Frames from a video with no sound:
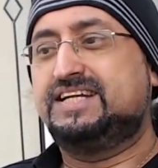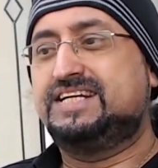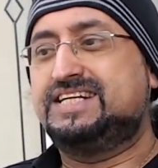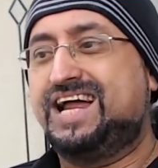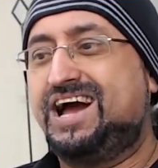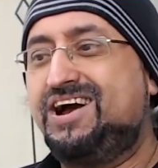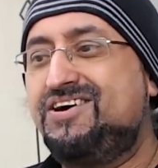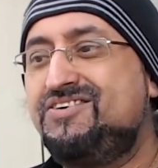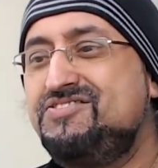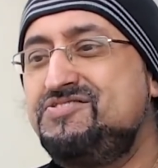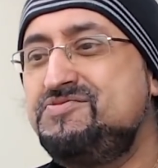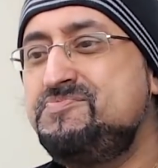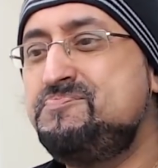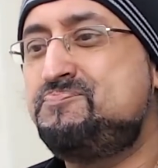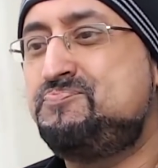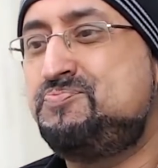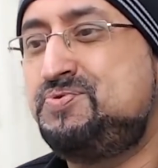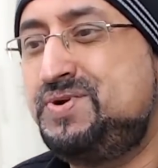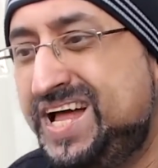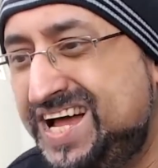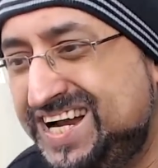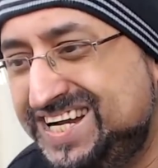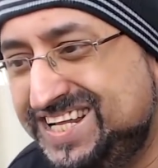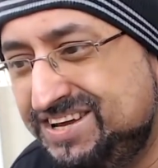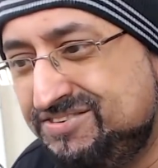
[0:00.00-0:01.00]
Don't
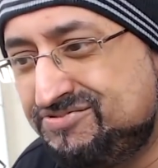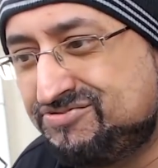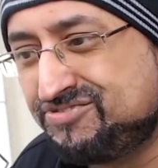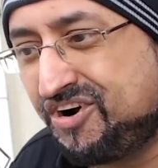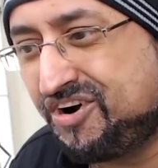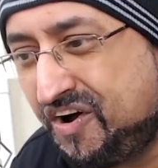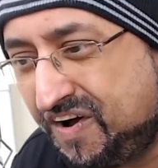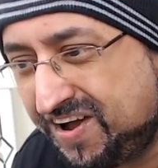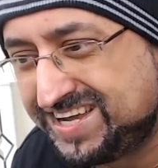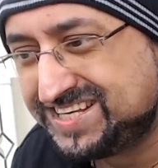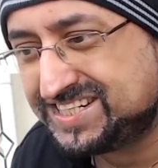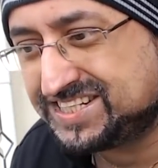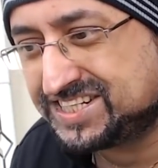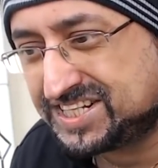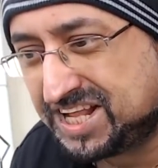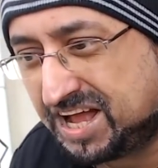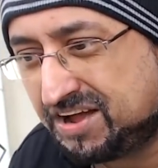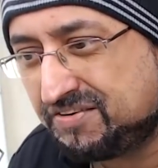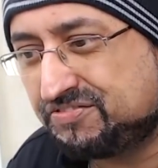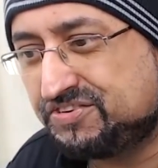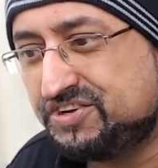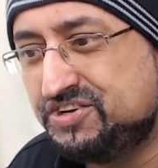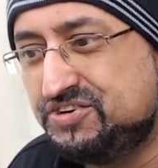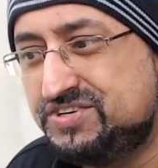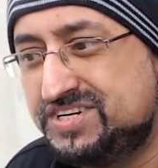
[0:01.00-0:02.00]
bloody write
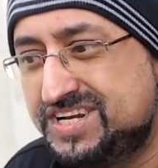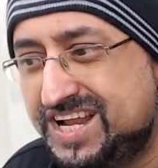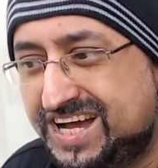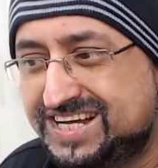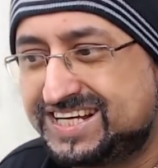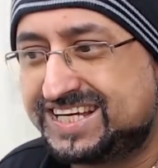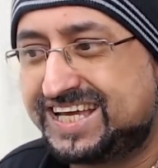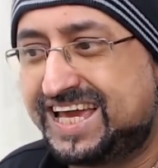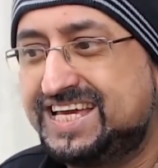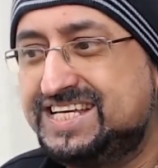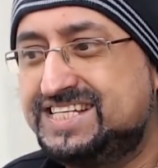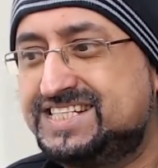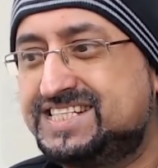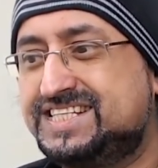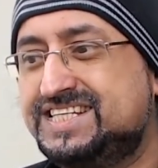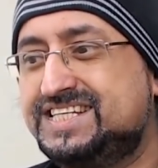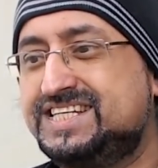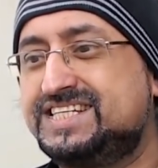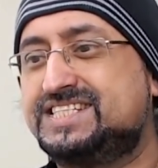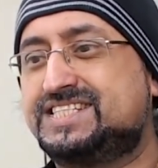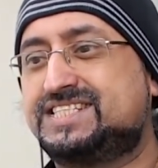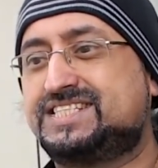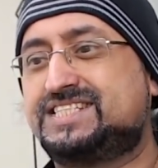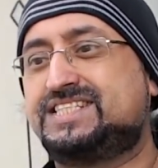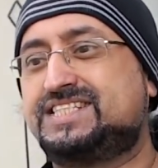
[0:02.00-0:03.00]
stuff, you
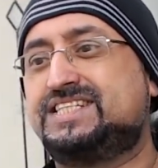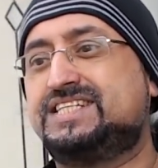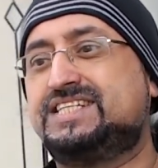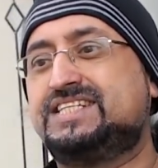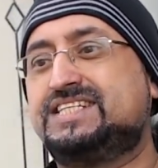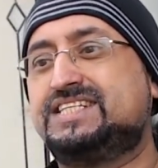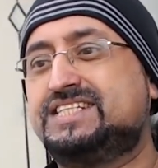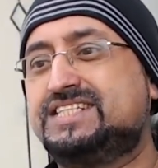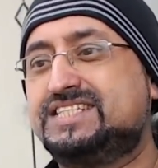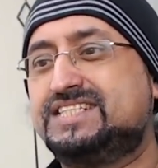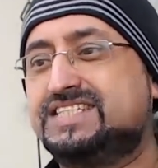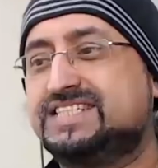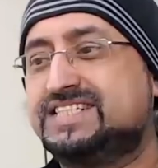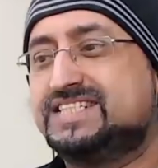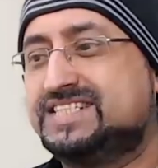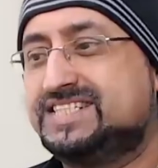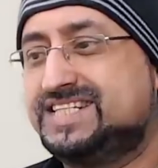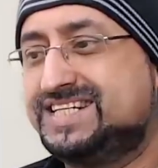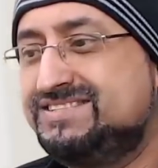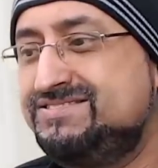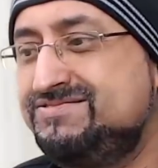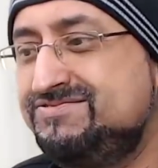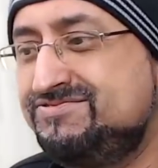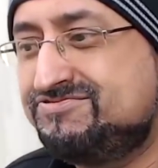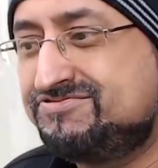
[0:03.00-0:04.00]
nutcases.
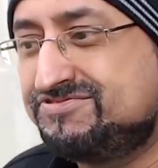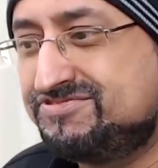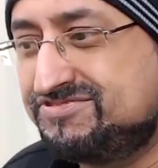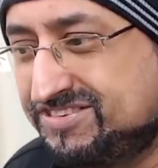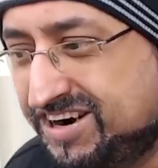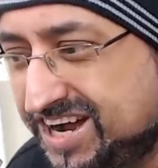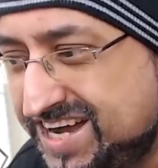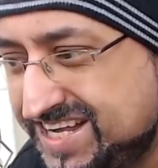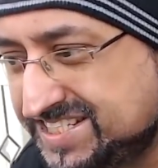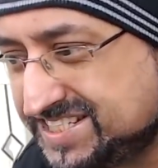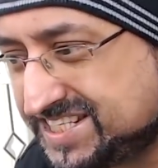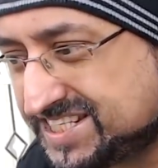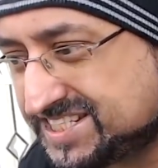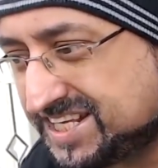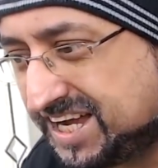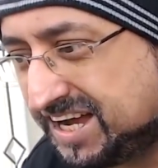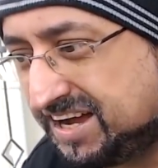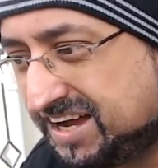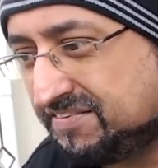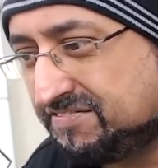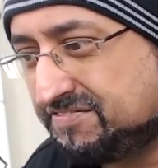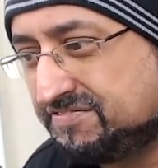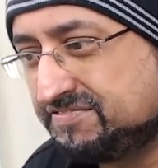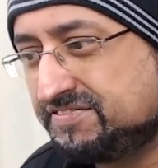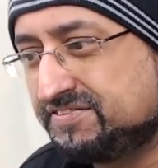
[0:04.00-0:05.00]
Don't write
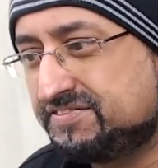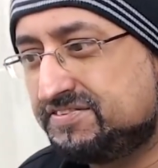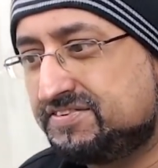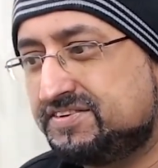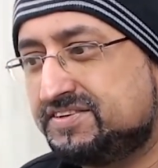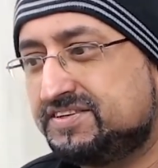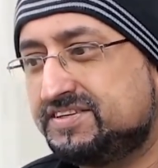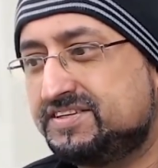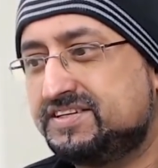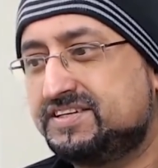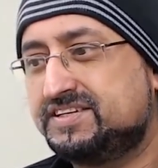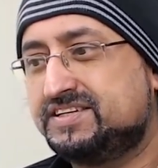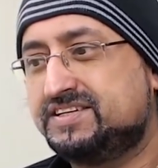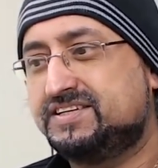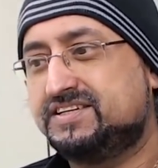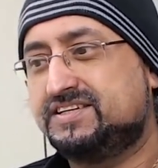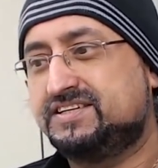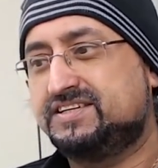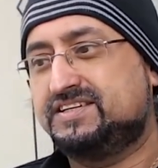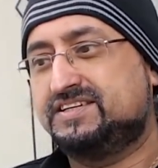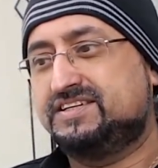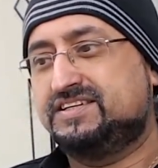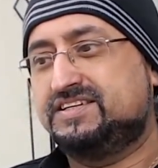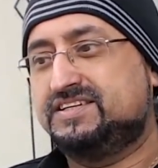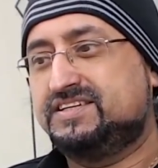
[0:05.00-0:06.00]
stuff.
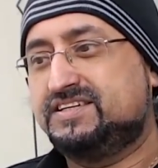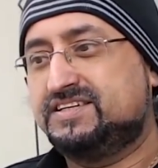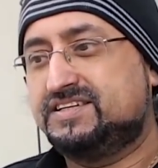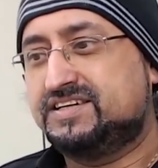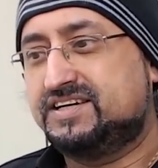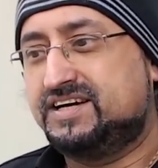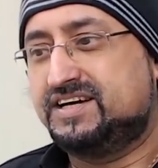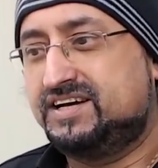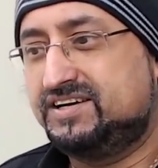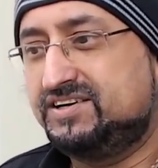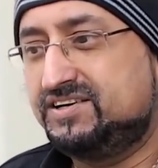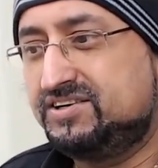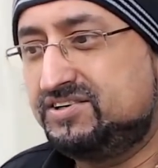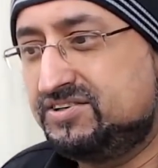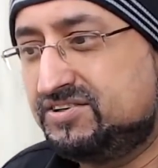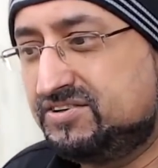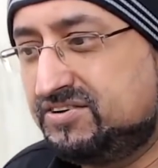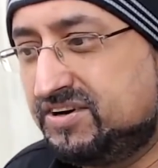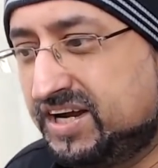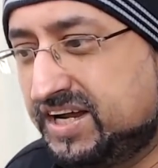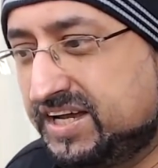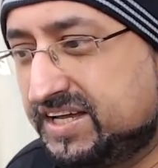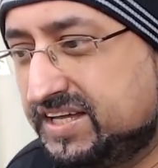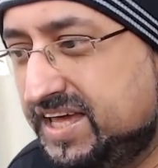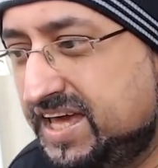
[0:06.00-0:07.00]
Oh, all
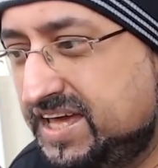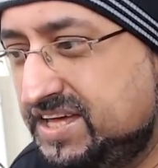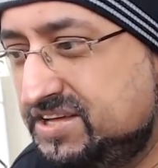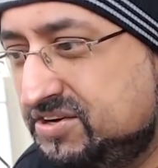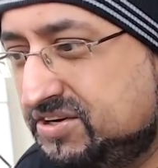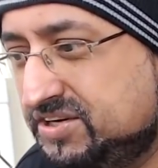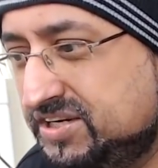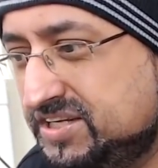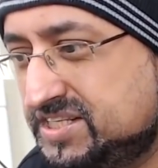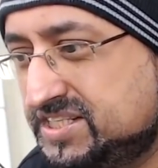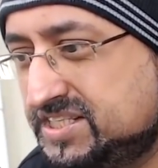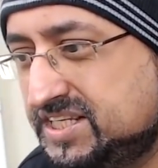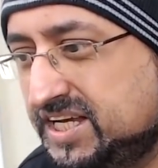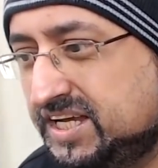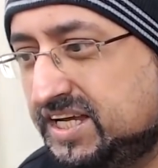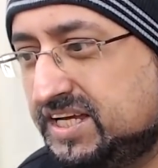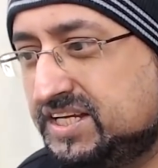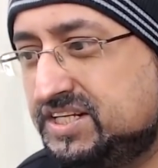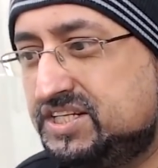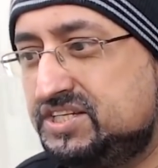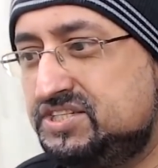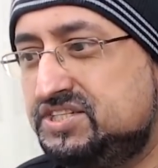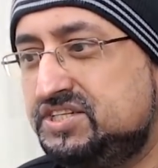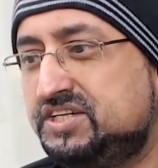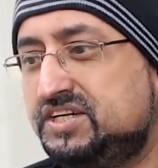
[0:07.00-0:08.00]
right. Yeah, you're gonna say,
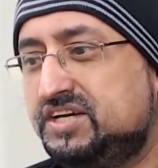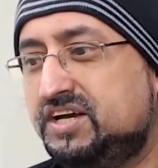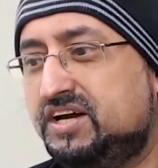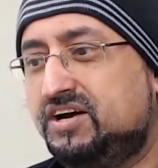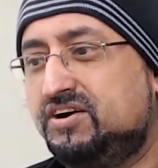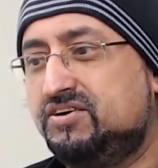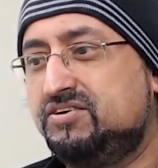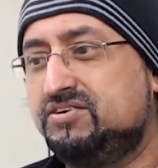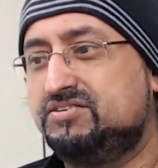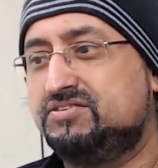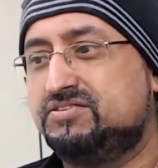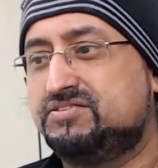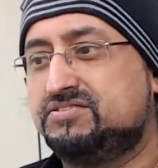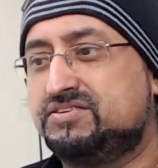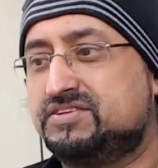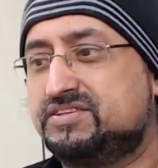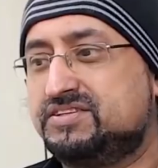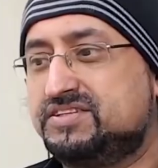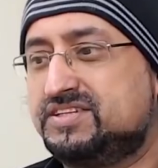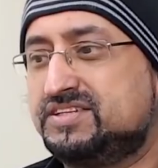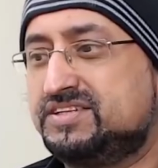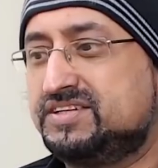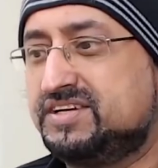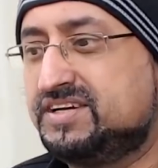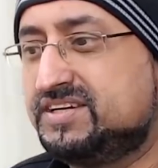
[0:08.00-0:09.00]
did you? Oh,
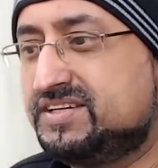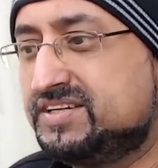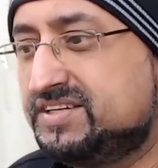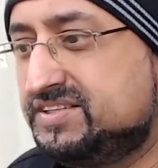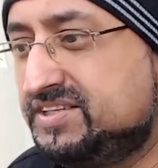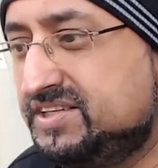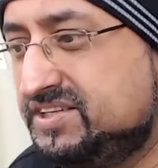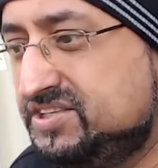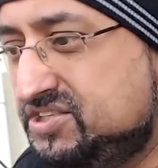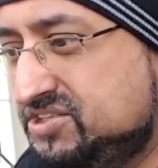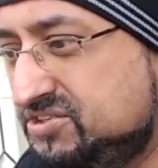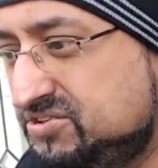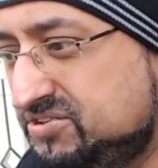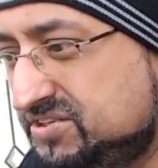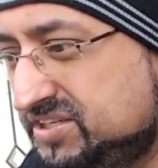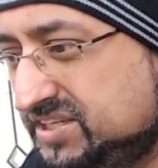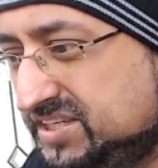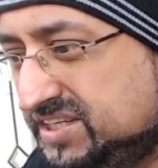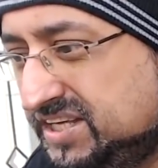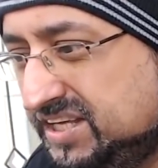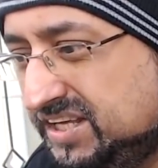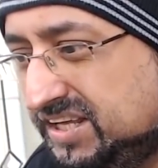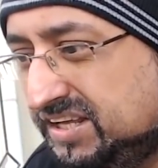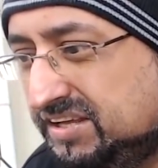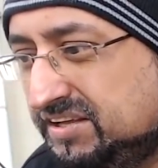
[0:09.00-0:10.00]
did you
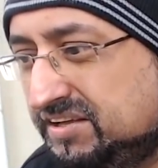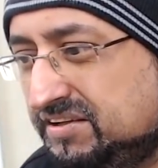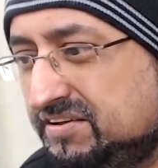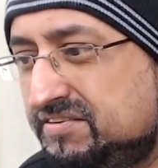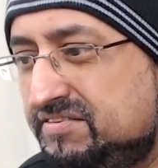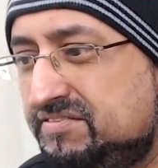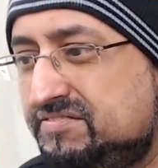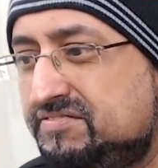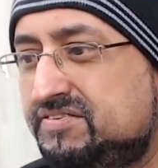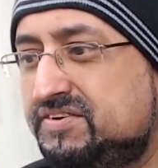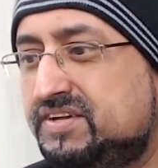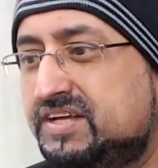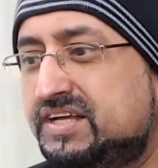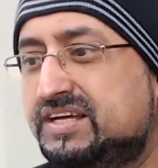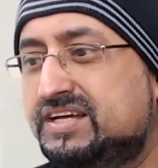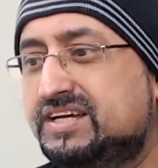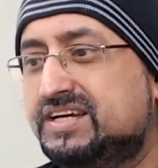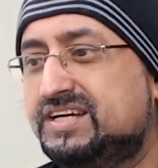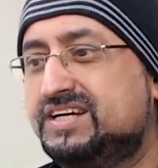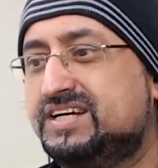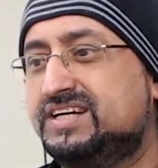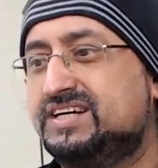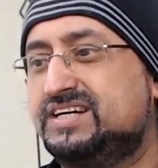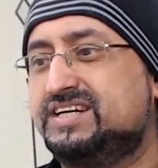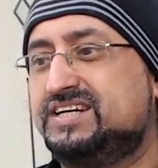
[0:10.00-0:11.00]
give
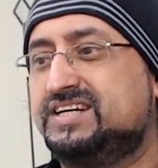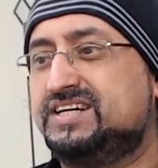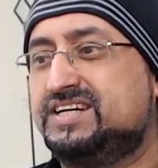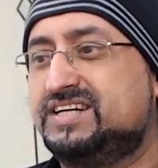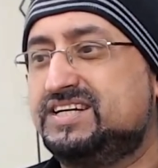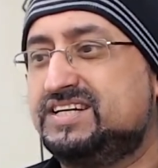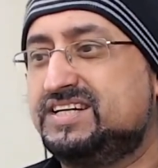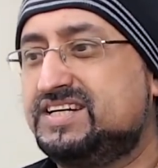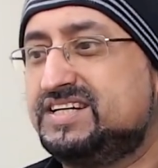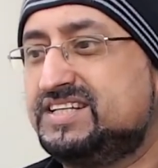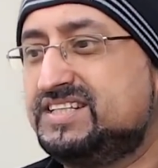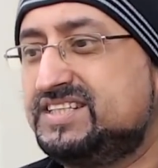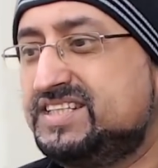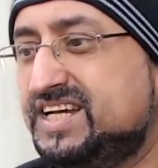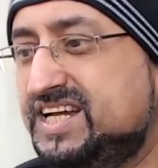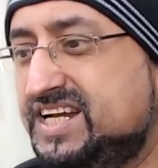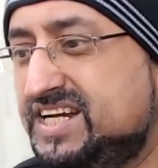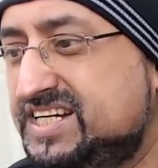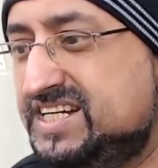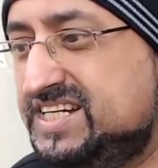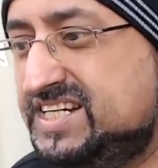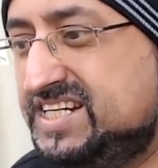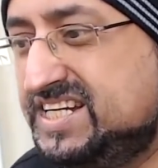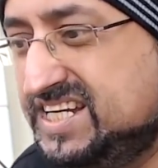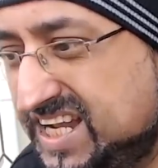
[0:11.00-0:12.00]
her
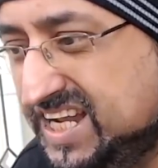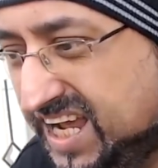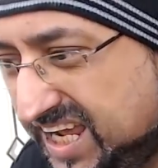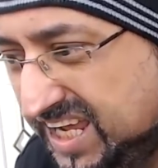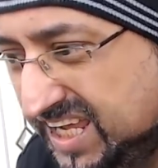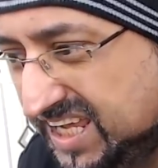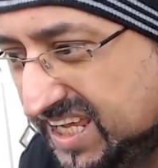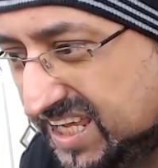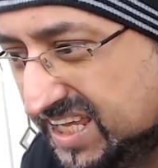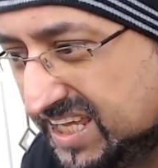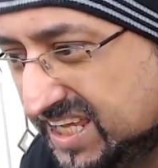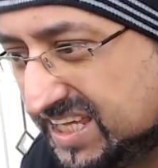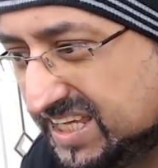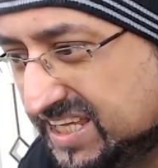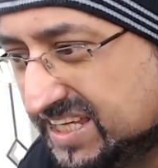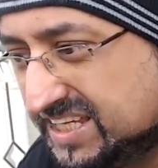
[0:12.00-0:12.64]
the D?